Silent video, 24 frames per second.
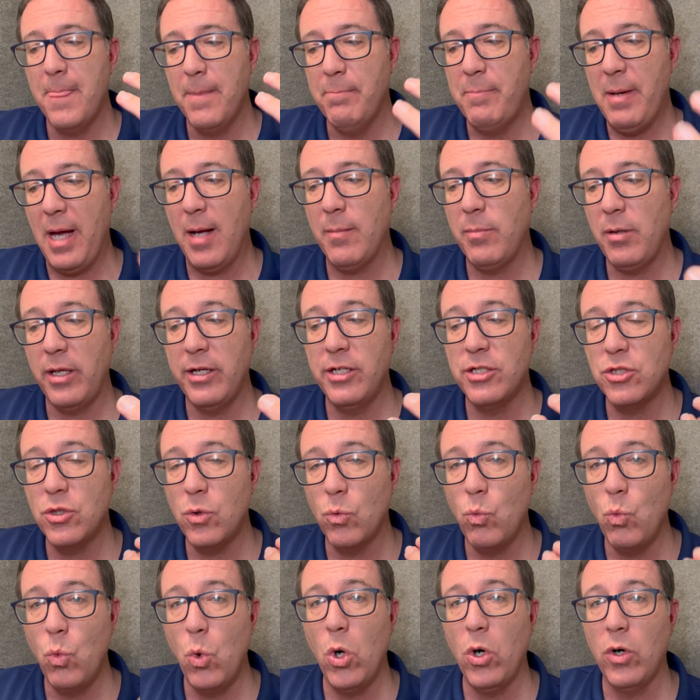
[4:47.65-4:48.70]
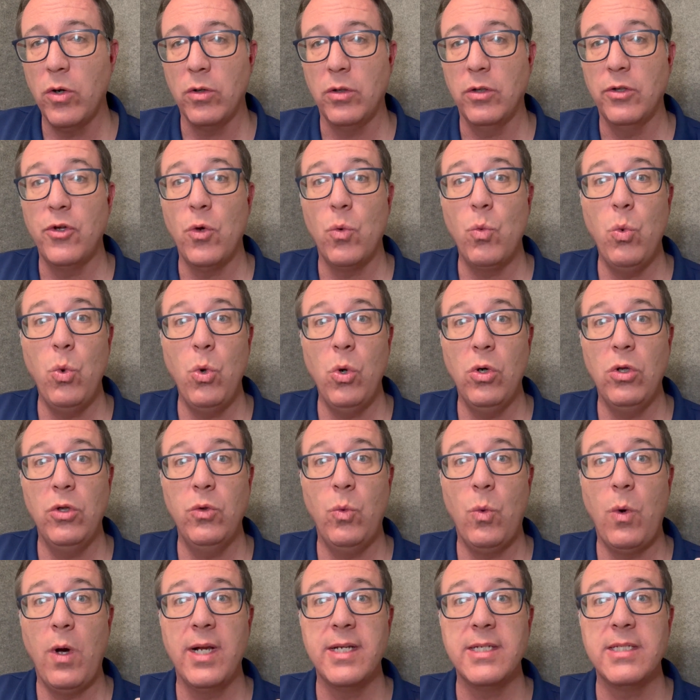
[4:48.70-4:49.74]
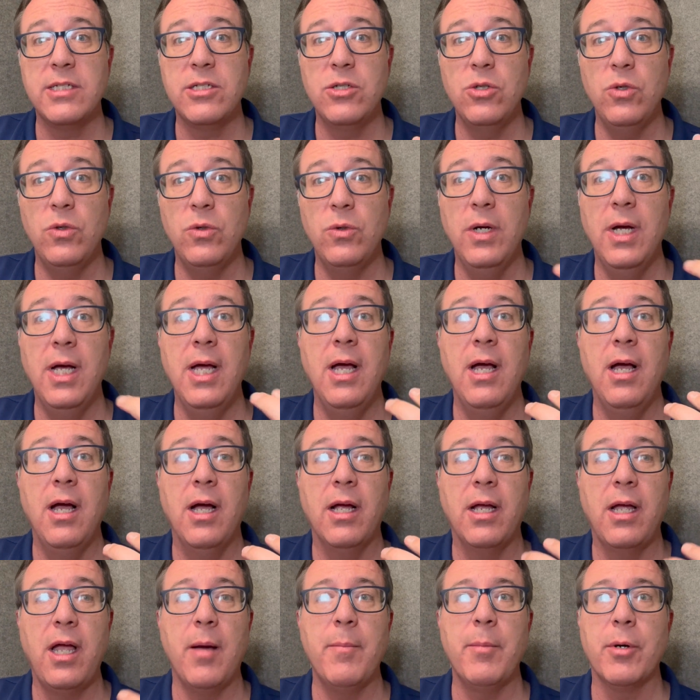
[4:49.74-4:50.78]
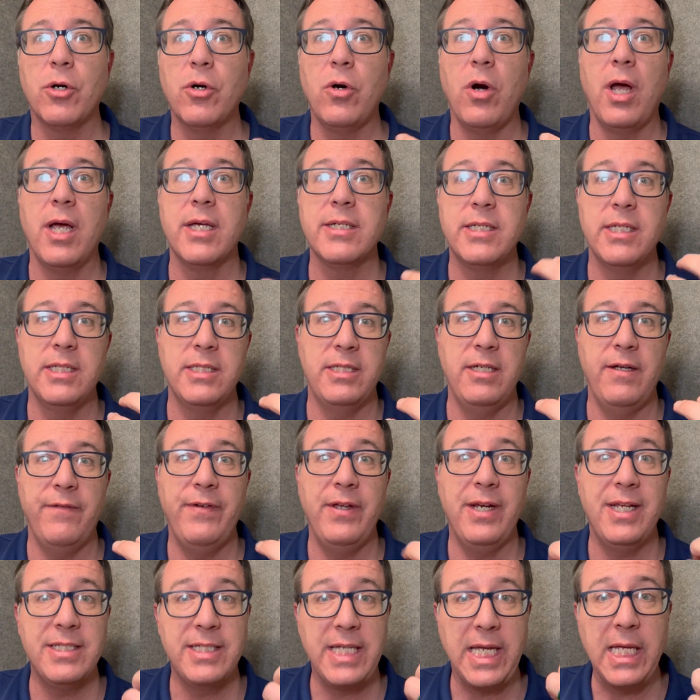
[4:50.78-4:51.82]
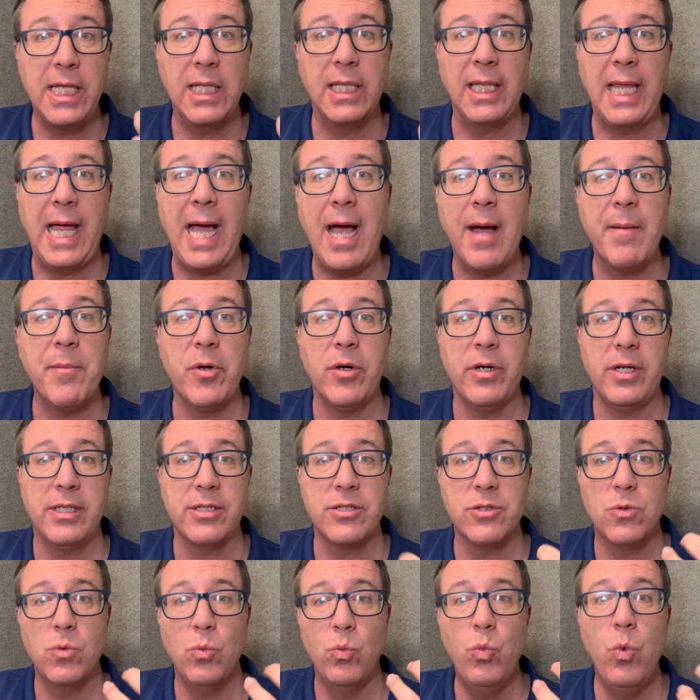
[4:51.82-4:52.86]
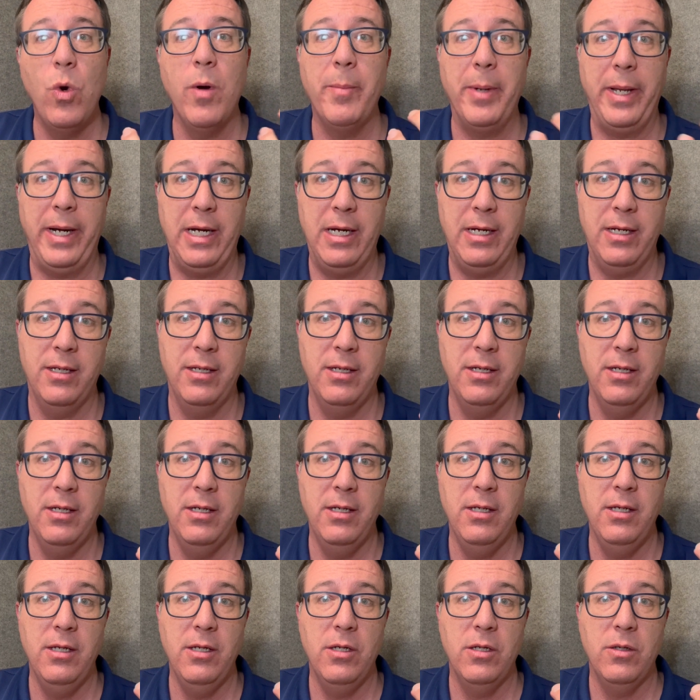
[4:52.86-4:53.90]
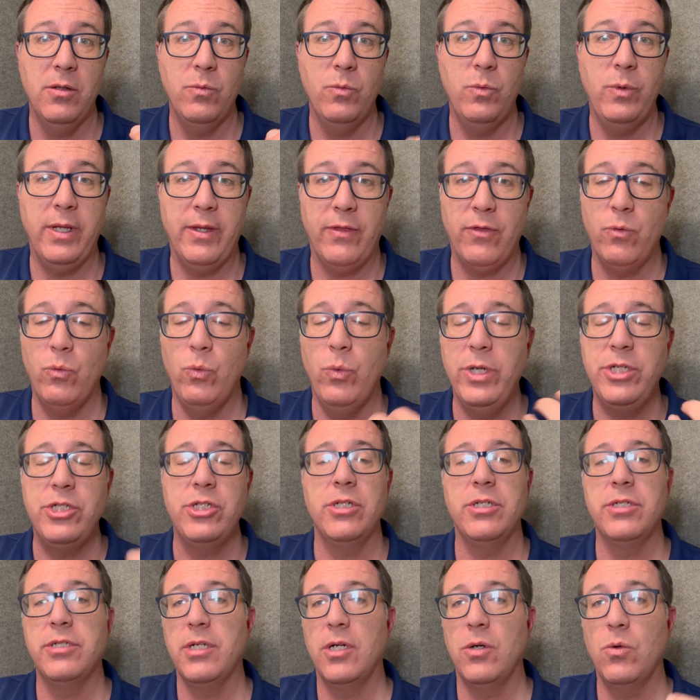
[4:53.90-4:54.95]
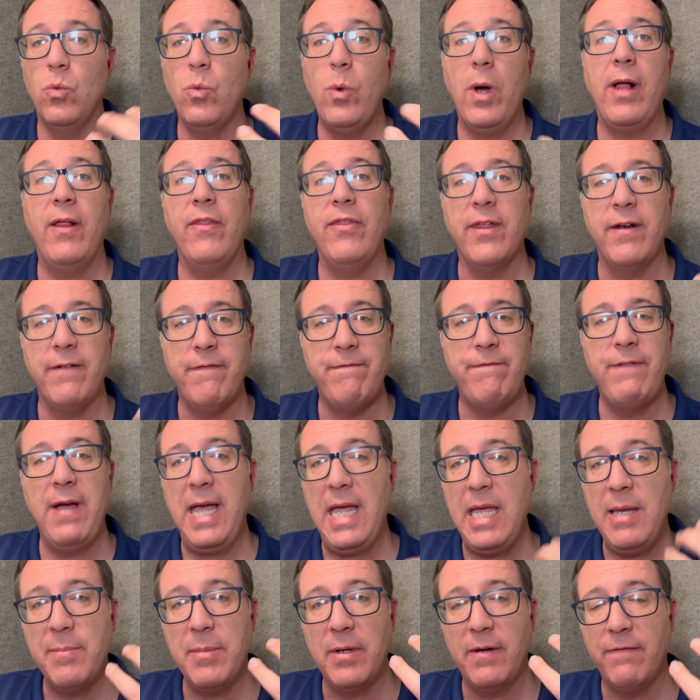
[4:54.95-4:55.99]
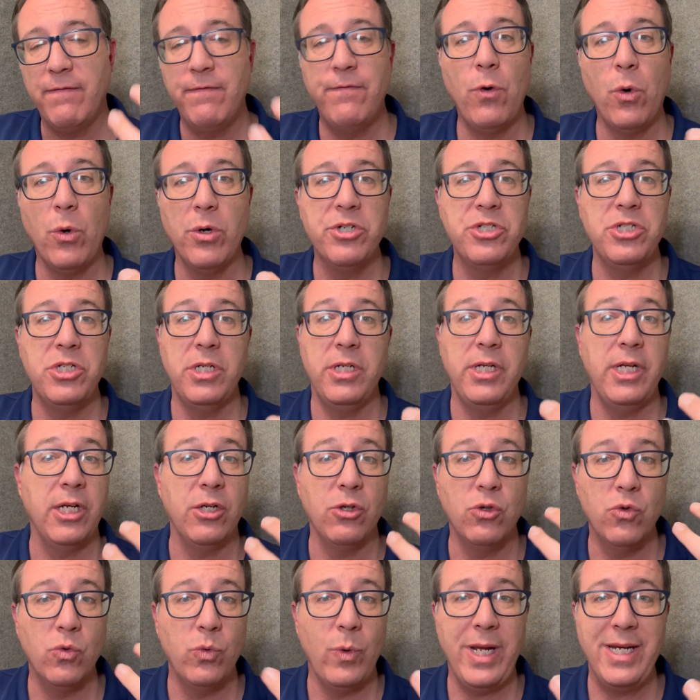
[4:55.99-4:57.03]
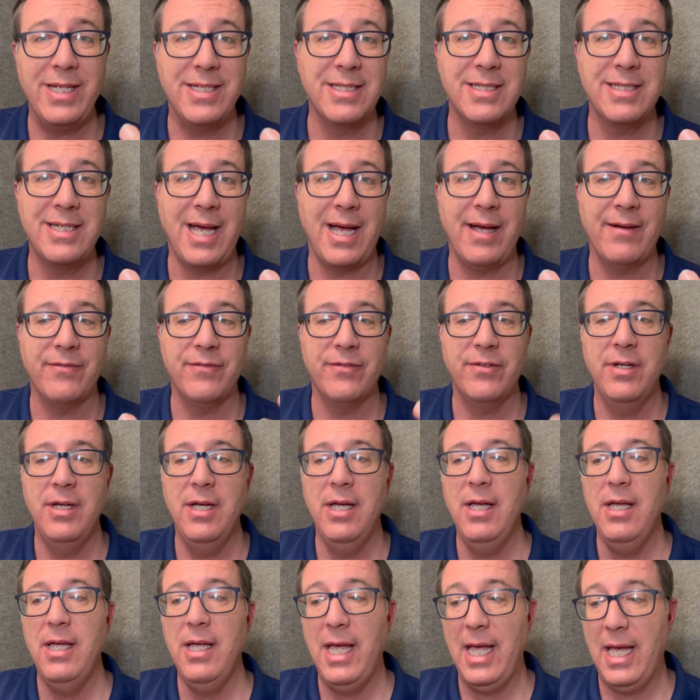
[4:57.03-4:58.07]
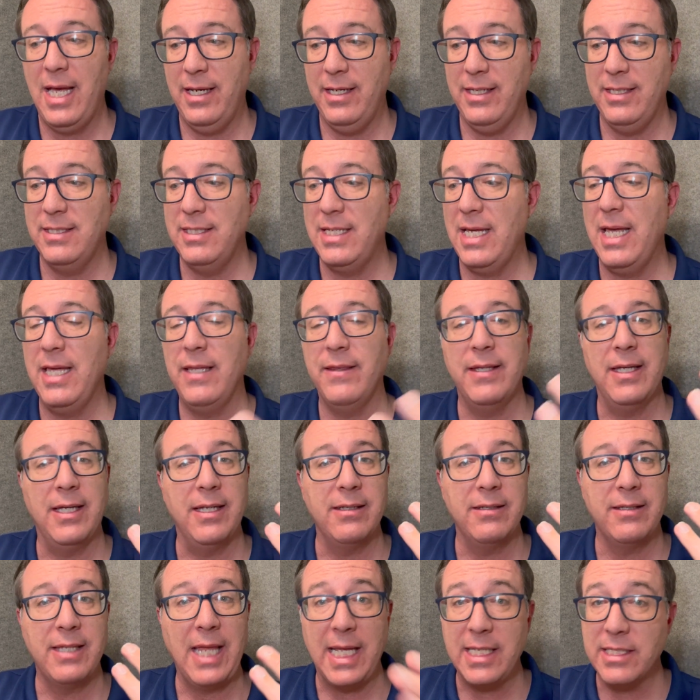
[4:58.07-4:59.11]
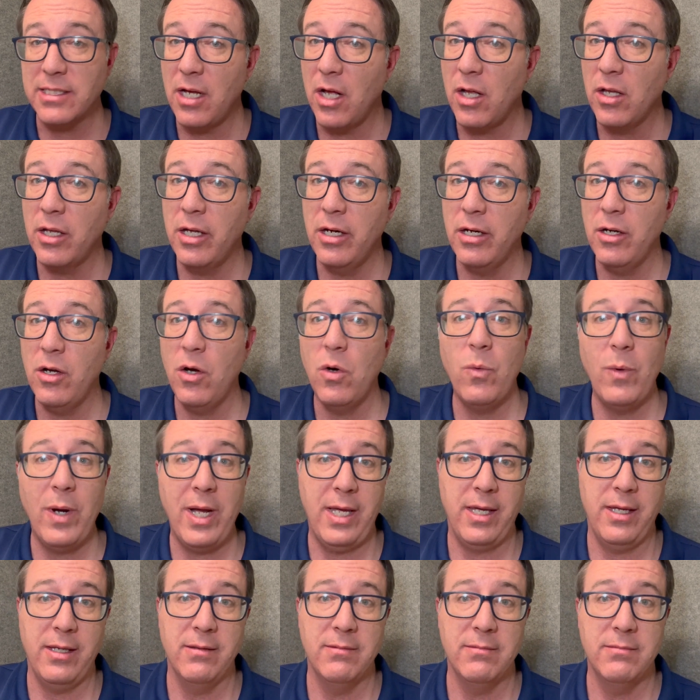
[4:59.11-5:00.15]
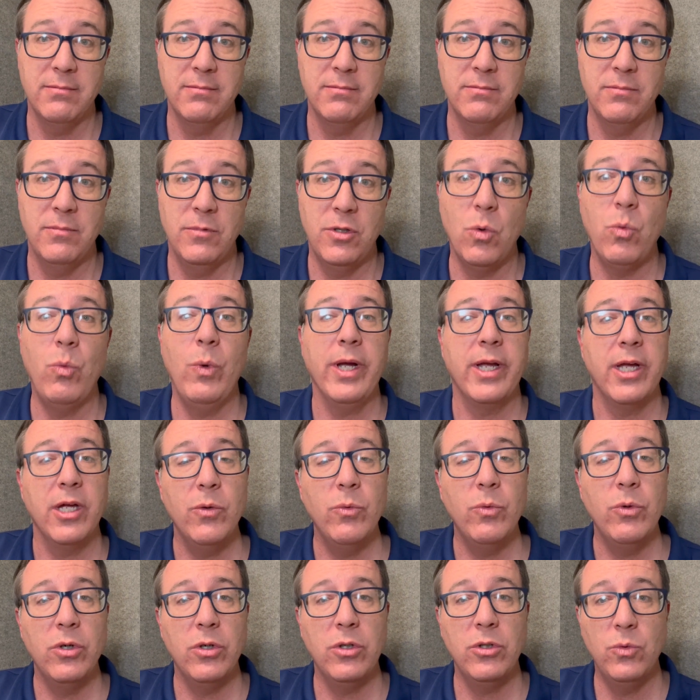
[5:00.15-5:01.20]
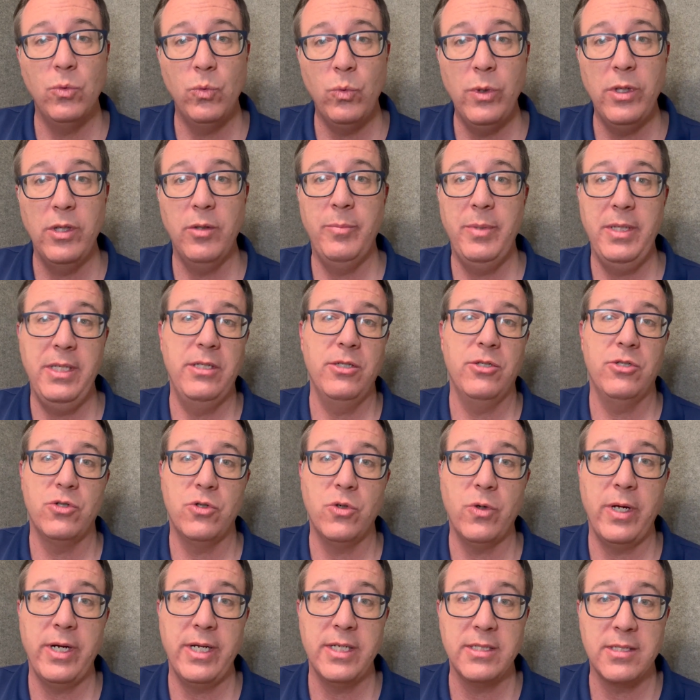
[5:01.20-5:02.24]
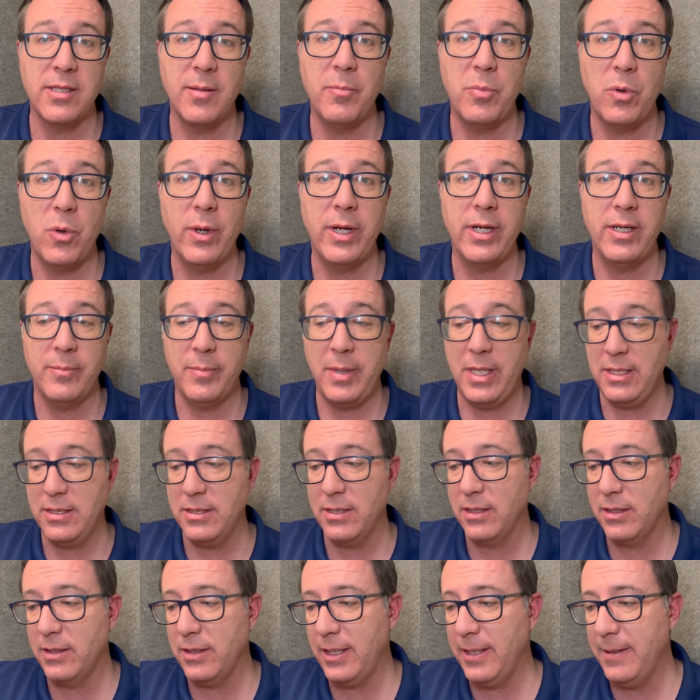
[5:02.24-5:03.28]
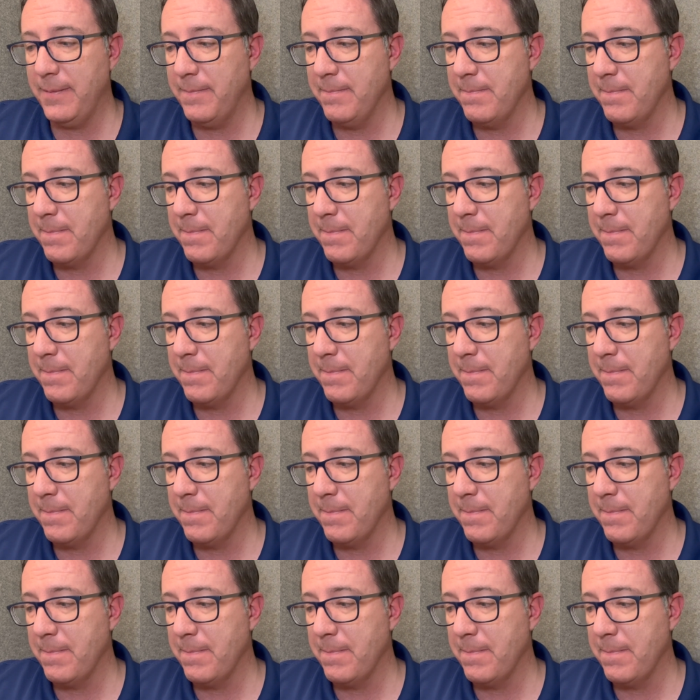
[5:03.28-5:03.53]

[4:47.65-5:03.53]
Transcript: Babylon is the world. The world wants to come across as if it is a glamorous woman with riches and wealth and fame and fortune and great stuff. And he's saying that that's all going to go away. The wicked world will be destroyed at some point, basically.